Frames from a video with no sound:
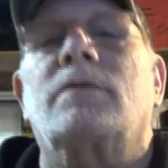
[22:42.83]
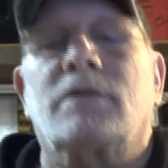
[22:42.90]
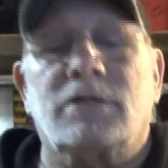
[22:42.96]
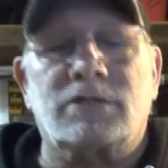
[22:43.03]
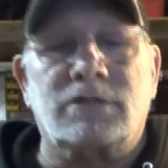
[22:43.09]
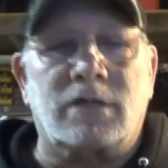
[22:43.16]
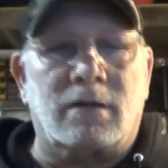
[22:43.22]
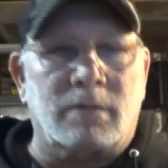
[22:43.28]

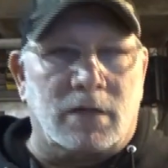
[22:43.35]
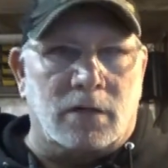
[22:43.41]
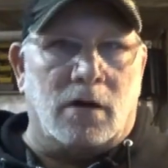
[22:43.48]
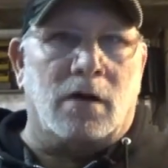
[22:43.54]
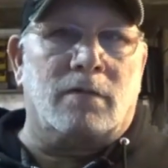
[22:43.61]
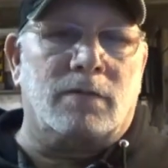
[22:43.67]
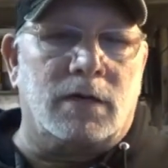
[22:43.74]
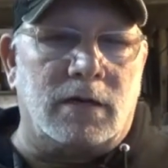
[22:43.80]
this is going to be a
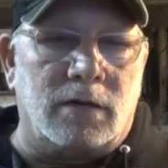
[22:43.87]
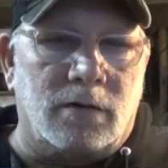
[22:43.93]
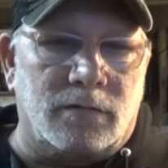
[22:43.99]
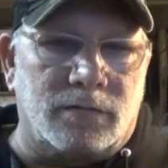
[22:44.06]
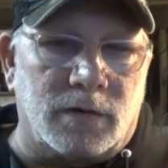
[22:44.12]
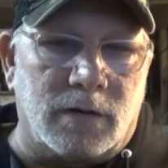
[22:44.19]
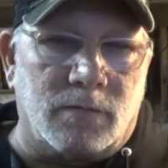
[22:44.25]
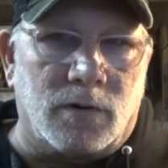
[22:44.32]
long video. If
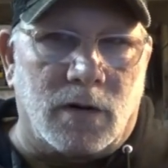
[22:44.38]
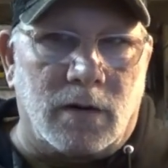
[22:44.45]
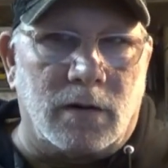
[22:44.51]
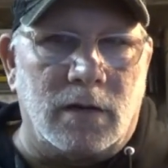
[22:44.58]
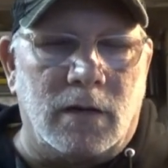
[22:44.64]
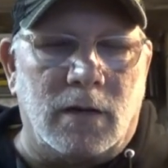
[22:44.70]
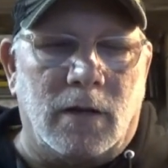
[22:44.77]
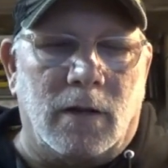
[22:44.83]
anybody,
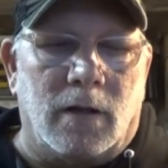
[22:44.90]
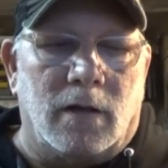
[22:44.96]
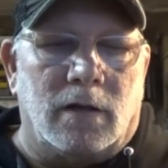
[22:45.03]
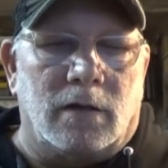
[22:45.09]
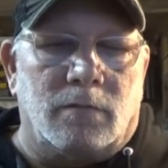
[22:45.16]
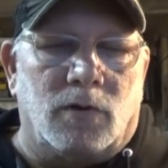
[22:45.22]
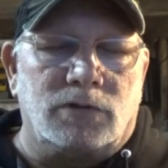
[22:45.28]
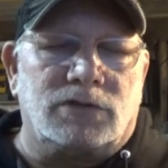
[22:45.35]

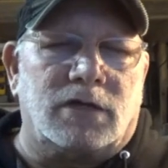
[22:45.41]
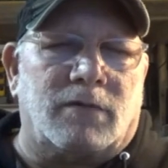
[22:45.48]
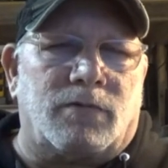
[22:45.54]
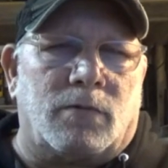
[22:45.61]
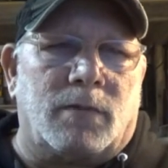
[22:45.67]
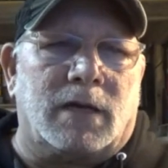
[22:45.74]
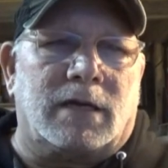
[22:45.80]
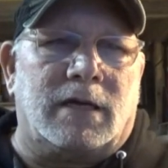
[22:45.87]
mostly for
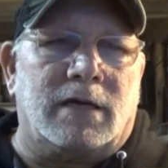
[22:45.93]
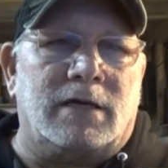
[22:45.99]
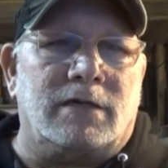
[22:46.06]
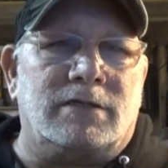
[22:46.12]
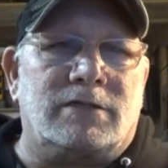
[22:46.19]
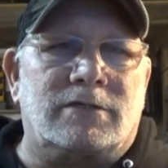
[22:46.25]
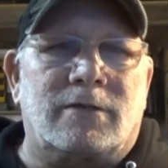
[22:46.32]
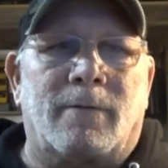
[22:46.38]
my
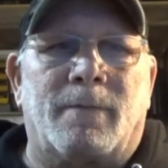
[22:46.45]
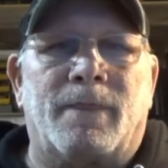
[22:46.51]
kids,